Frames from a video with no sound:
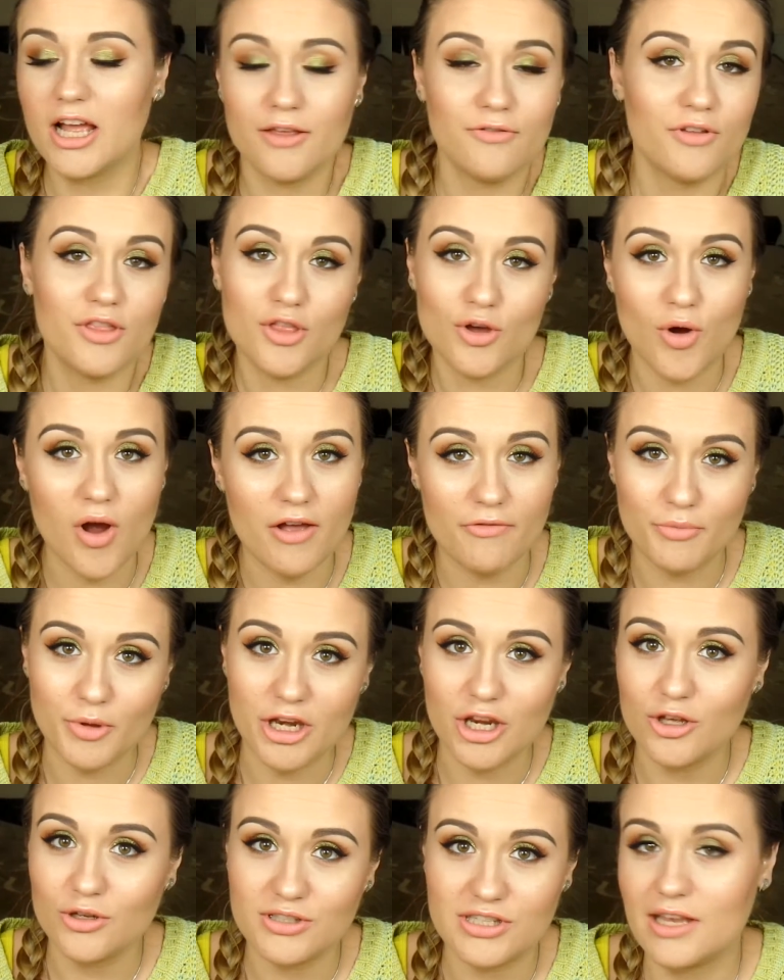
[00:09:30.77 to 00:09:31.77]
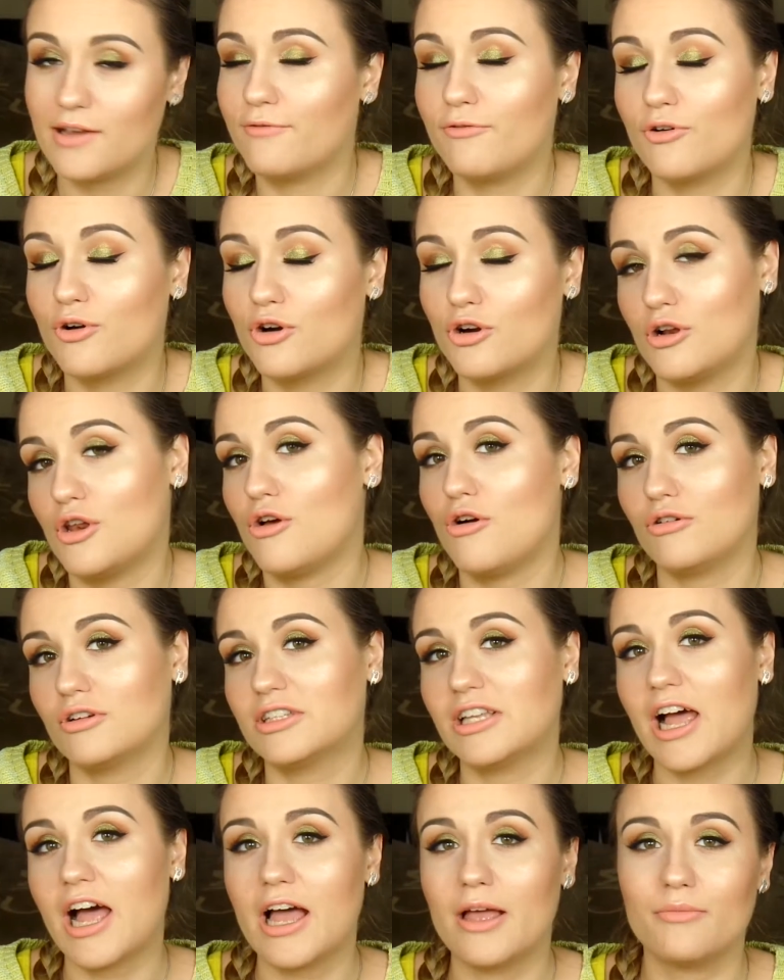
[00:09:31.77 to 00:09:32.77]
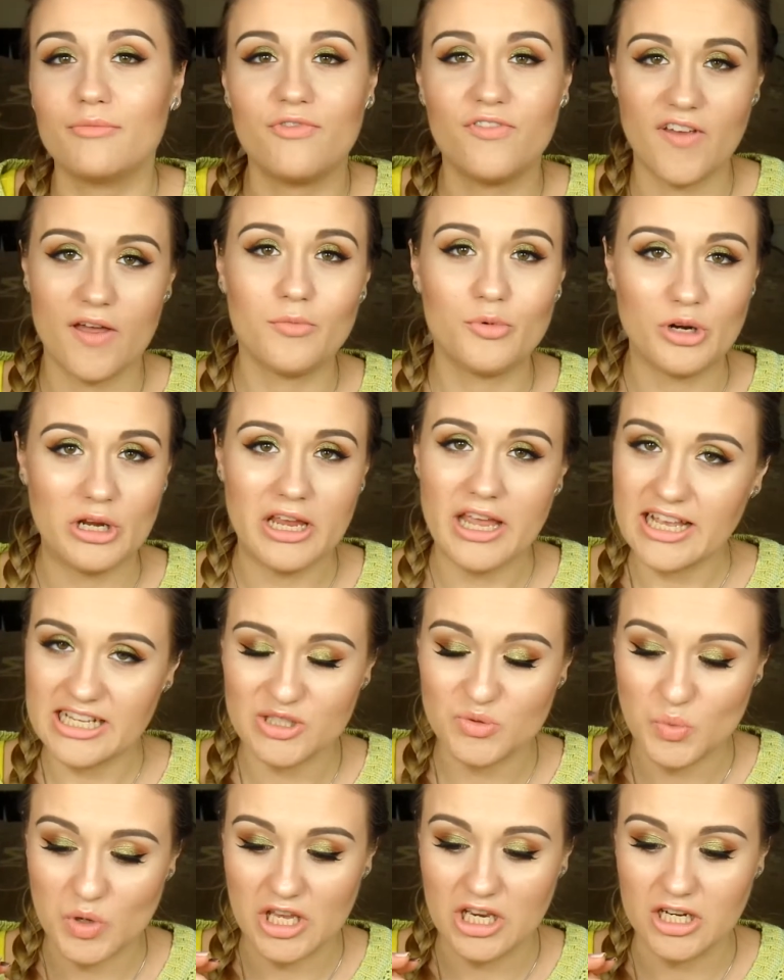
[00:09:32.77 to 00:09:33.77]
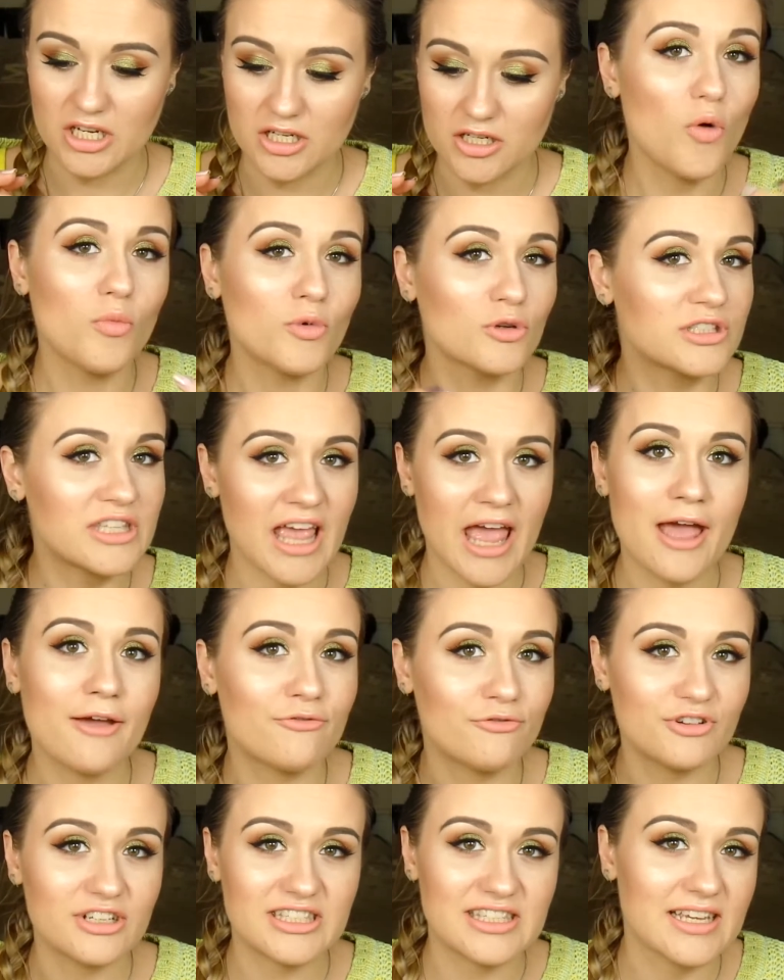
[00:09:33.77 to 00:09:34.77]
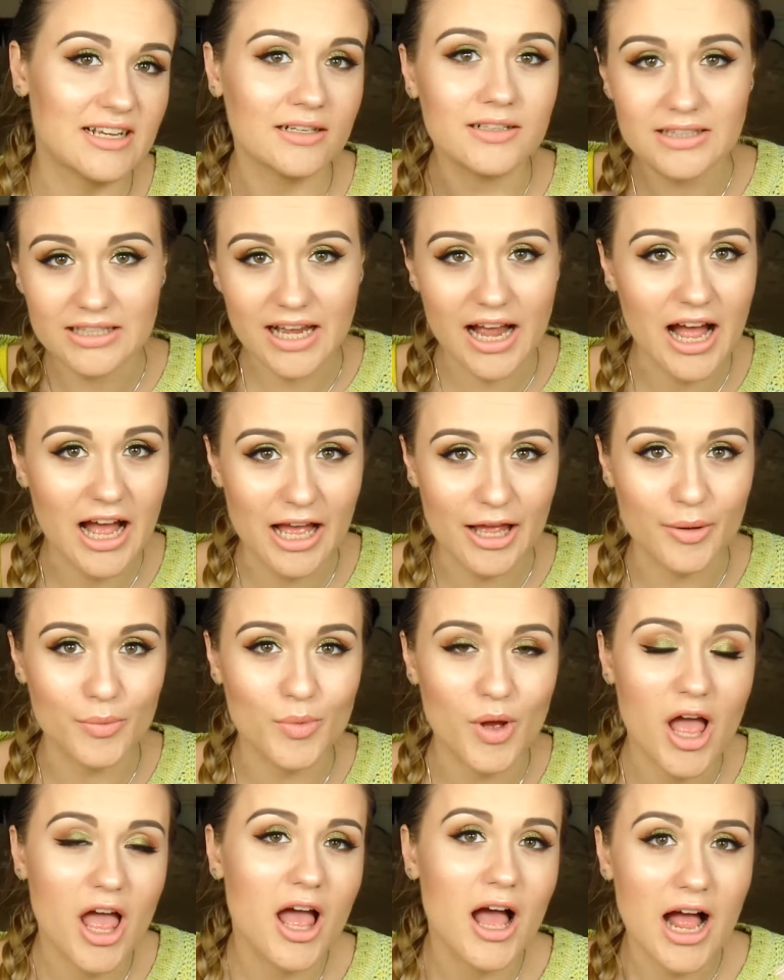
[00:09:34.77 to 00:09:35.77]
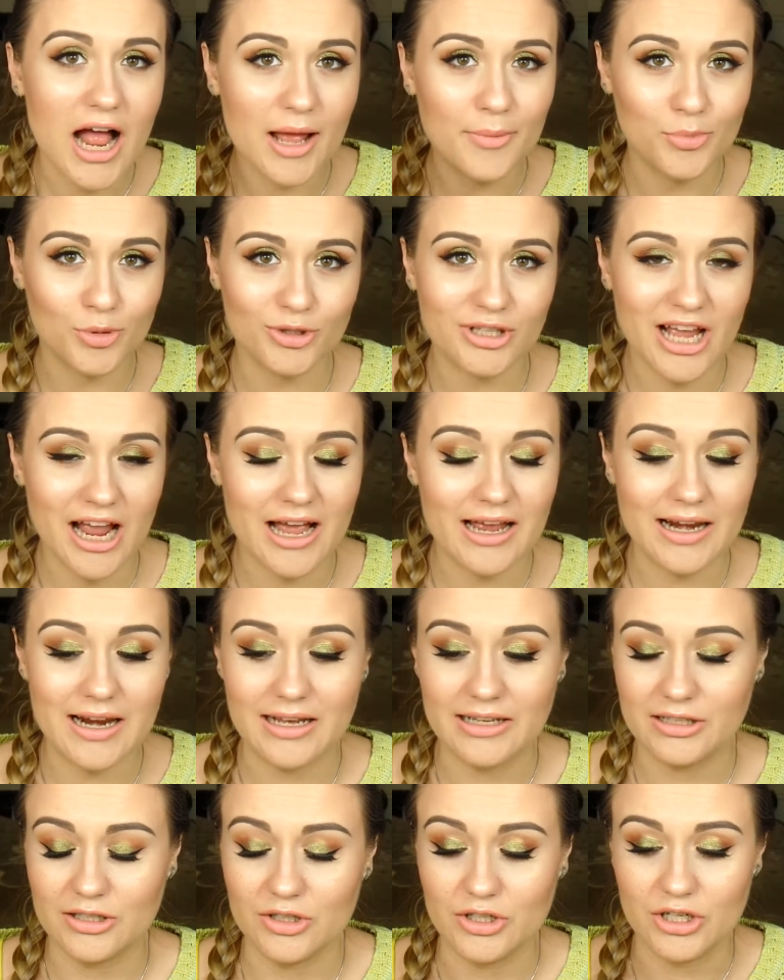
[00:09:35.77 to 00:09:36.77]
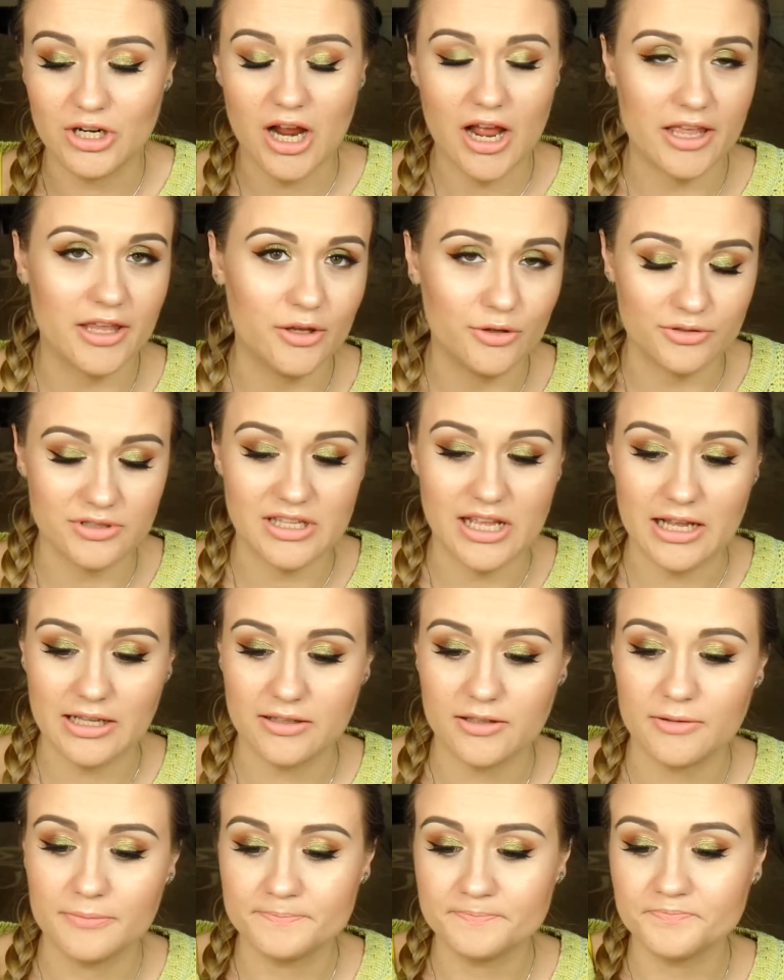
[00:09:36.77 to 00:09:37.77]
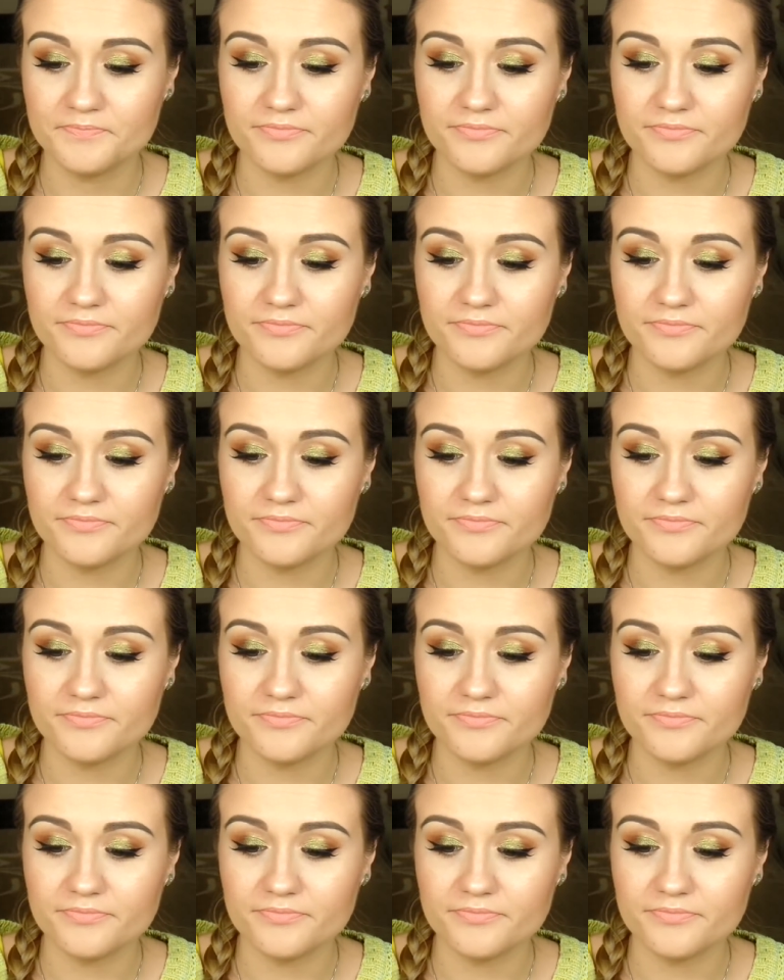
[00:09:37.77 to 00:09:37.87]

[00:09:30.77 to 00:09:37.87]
Even though I've been using for a long time, February has been almost every single time I put highlighter, I use that.